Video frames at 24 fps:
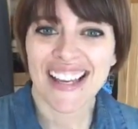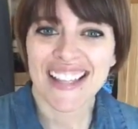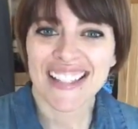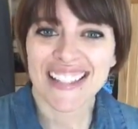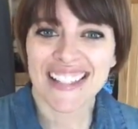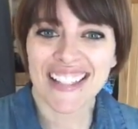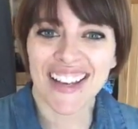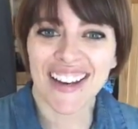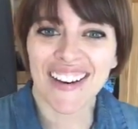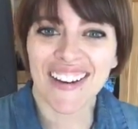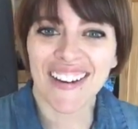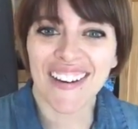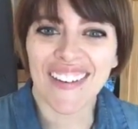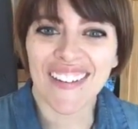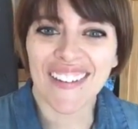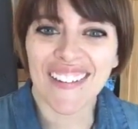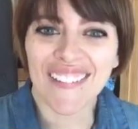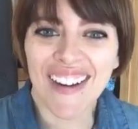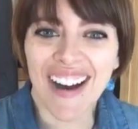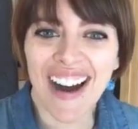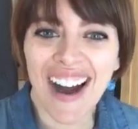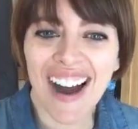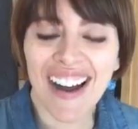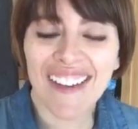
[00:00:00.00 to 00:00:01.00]

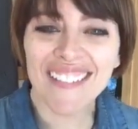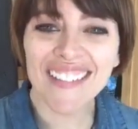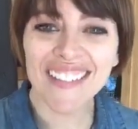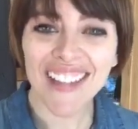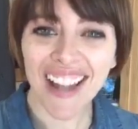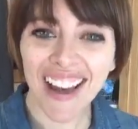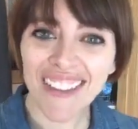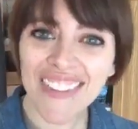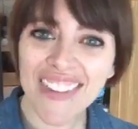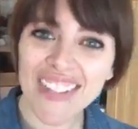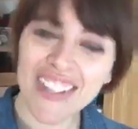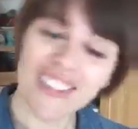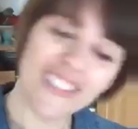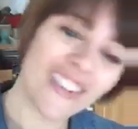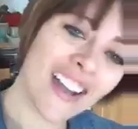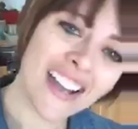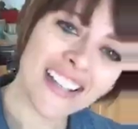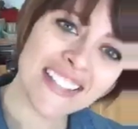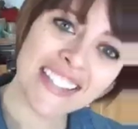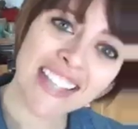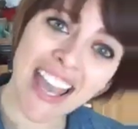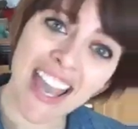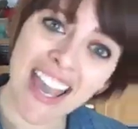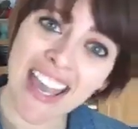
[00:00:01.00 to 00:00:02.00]
So I'm glad that you
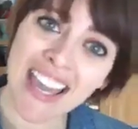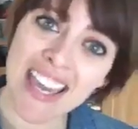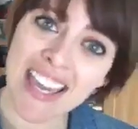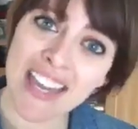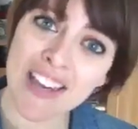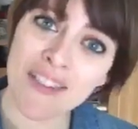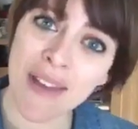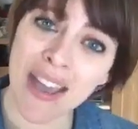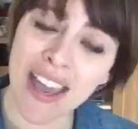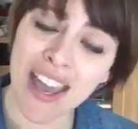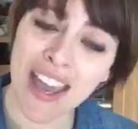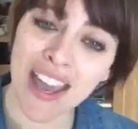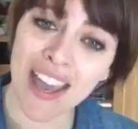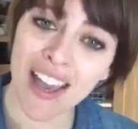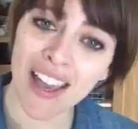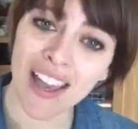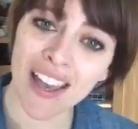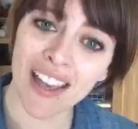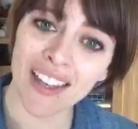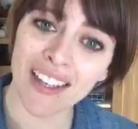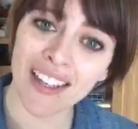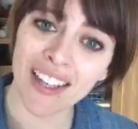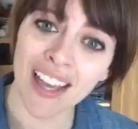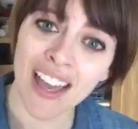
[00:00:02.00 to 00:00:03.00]
guys came
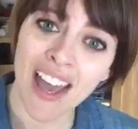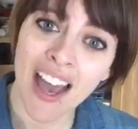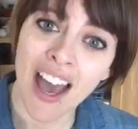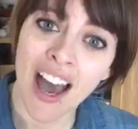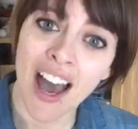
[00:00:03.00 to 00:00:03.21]
and